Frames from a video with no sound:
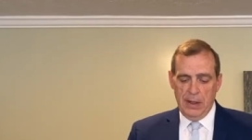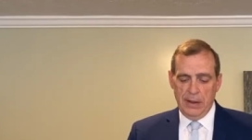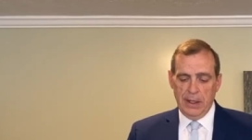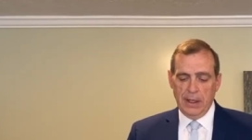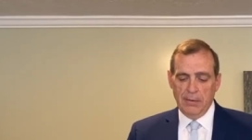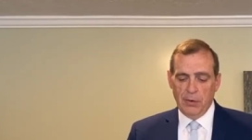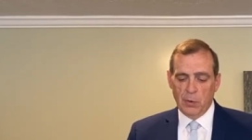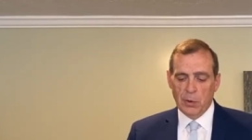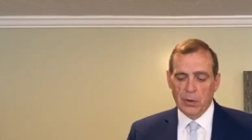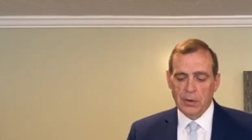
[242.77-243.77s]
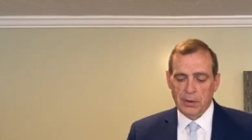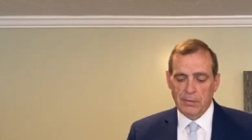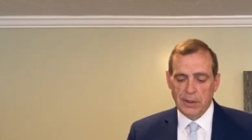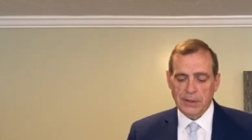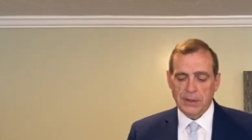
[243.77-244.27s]
Think of the worth
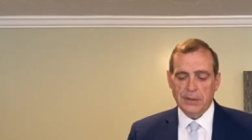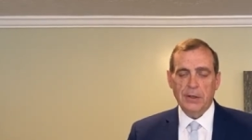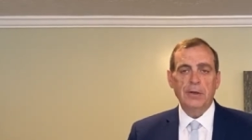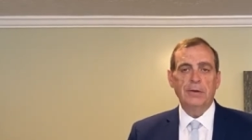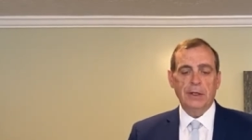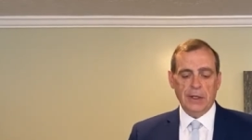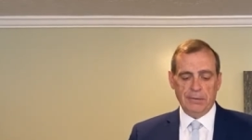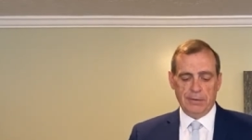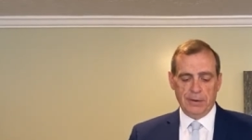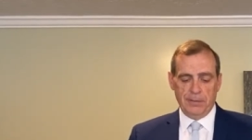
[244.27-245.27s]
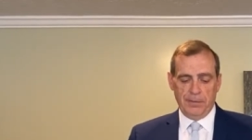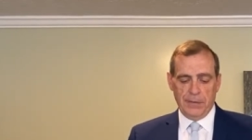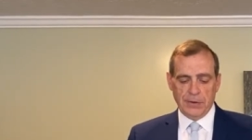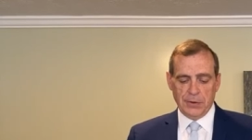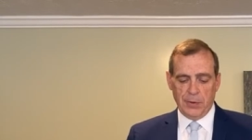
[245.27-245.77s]
of this eternal gift
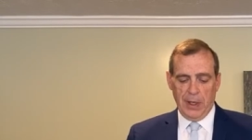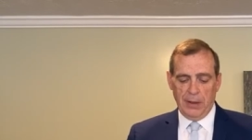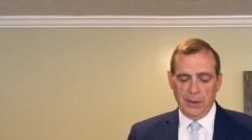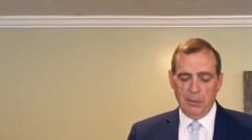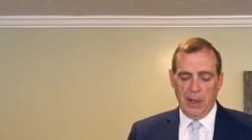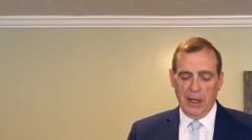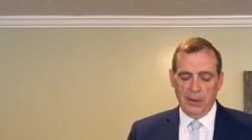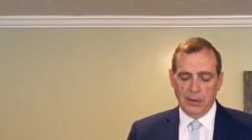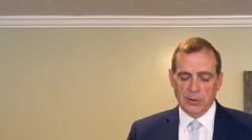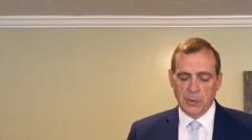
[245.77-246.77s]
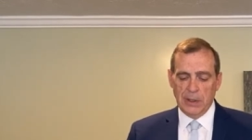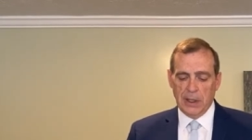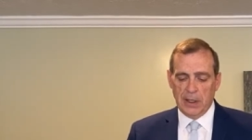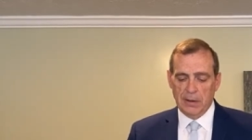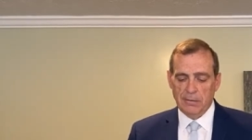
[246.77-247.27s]
surrounded by those we
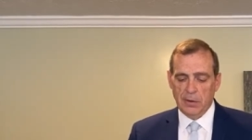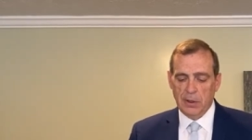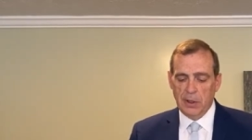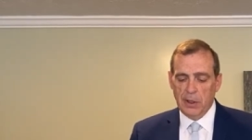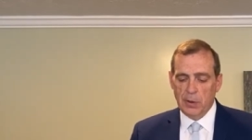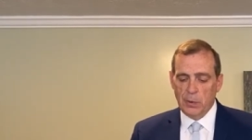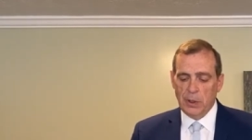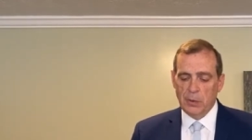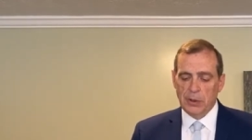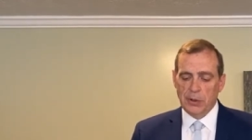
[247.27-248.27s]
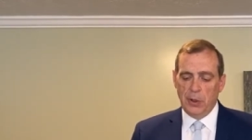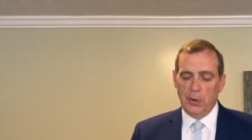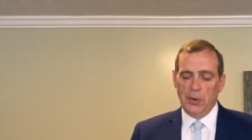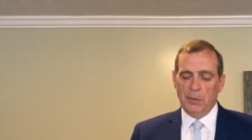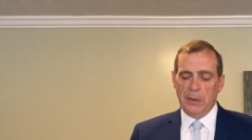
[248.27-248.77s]
love, we will
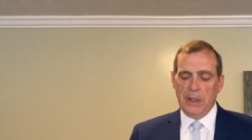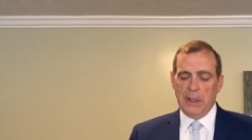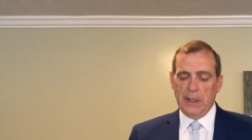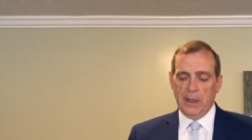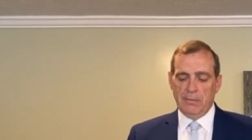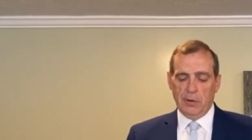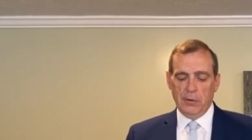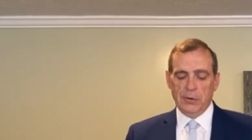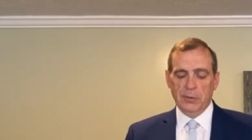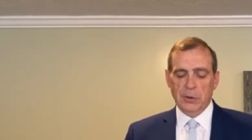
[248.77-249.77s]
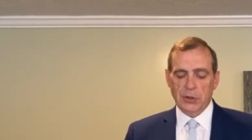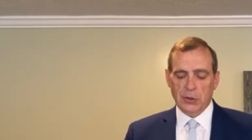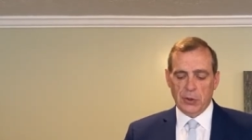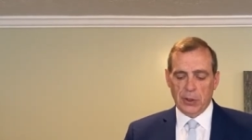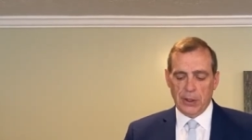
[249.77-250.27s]
know the meaning of ultimate
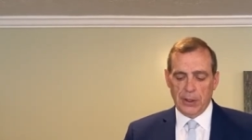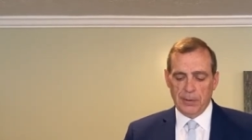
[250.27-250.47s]
joy